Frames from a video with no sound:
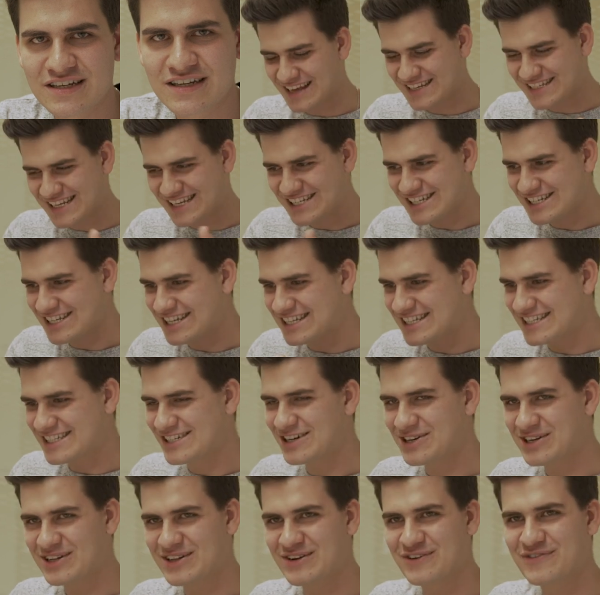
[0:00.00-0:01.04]
Essentially, it
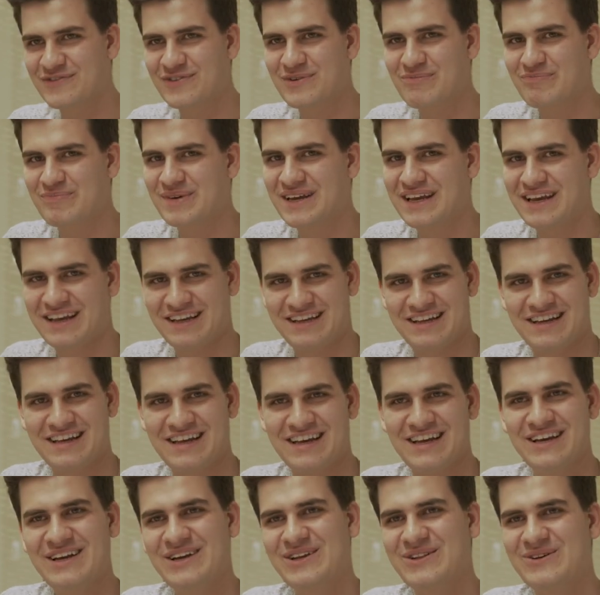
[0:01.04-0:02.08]
started off from being,
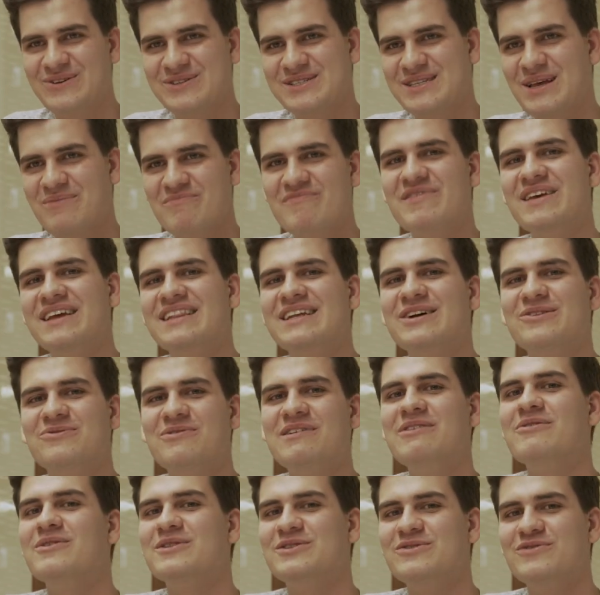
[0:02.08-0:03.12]
you know, something that we
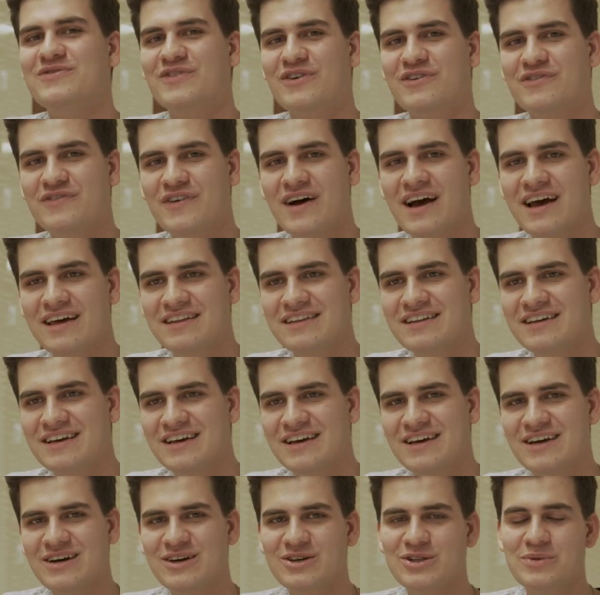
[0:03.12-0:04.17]
will do for fun
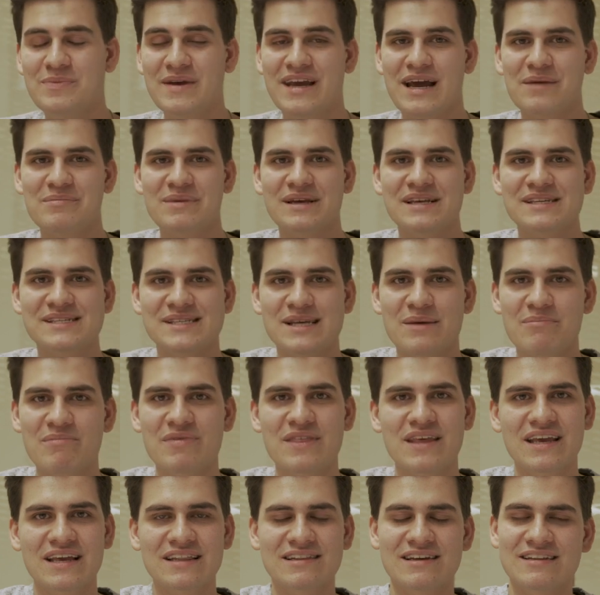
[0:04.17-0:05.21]
to becoming
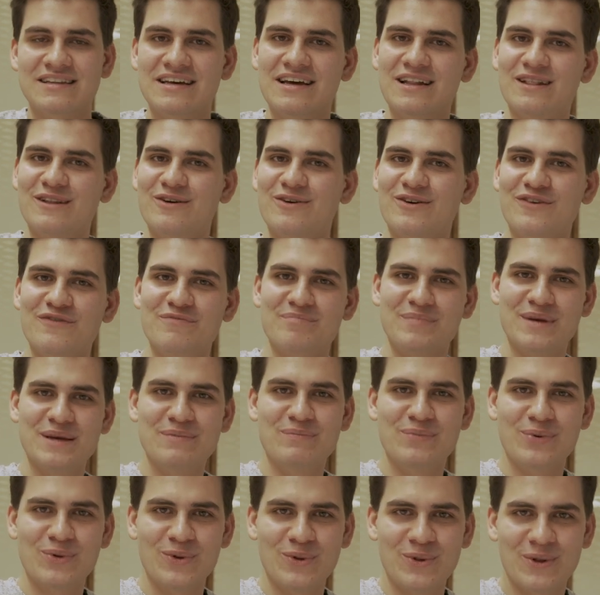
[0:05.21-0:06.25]
something that a lot of
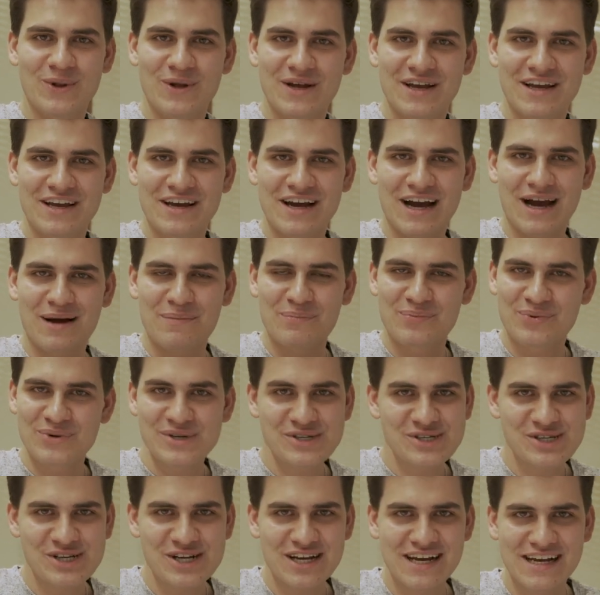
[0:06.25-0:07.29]
people
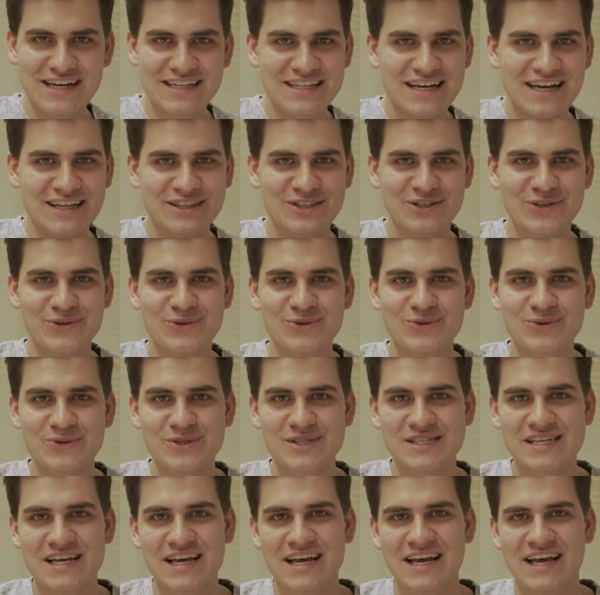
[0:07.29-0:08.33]
appreciate and
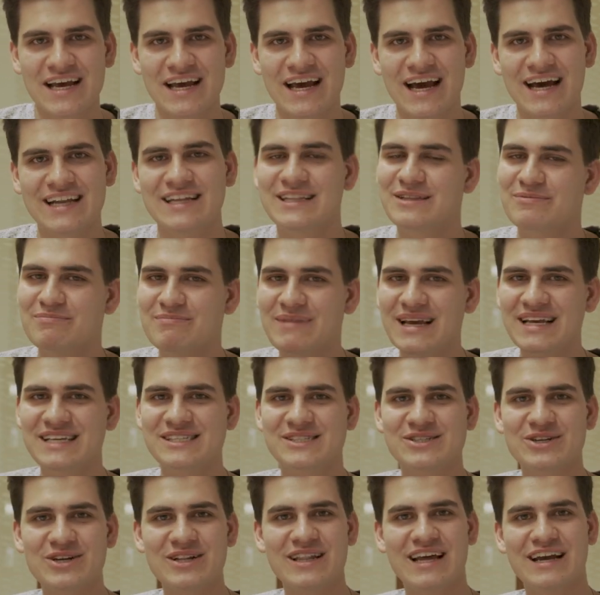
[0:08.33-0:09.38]
use, and it makes
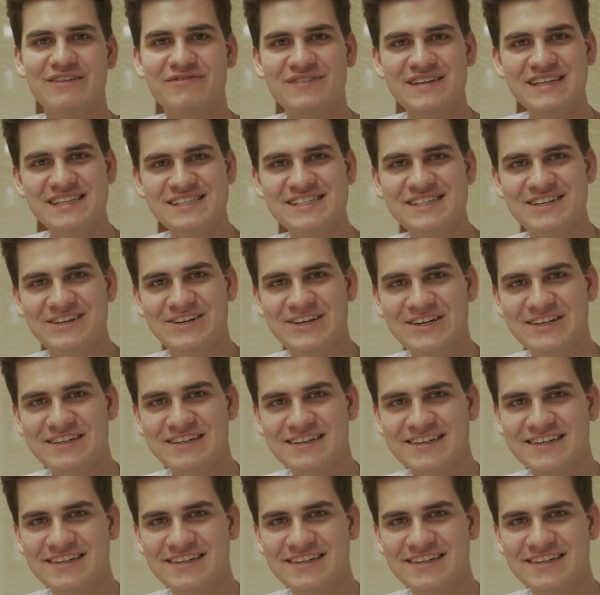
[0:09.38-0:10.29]
their life easier.